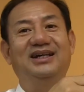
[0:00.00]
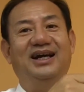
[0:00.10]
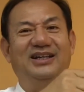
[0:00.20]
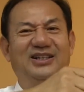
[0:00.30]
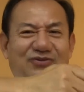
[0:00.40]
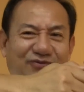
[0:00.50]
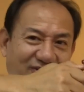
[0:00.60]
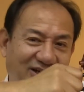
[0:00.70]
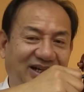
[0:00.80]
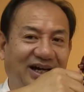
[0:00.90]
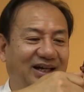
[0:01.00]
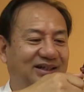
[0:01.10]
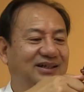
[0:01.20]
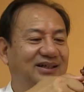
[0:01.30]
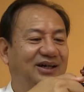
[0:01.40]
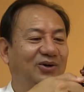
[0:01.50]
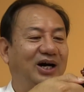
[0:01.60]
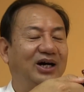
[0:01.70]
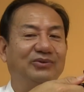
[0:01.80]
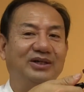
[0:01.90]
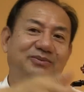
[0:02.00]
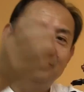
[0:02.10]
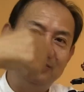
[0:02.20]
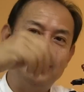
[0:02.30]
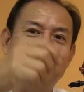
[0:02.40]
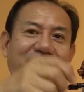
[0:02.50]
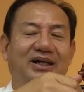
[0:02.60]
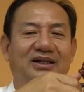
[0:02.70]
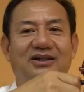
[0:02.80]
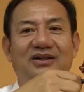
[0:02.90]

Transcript: and it's really tight. Or otherwise, boom, come back.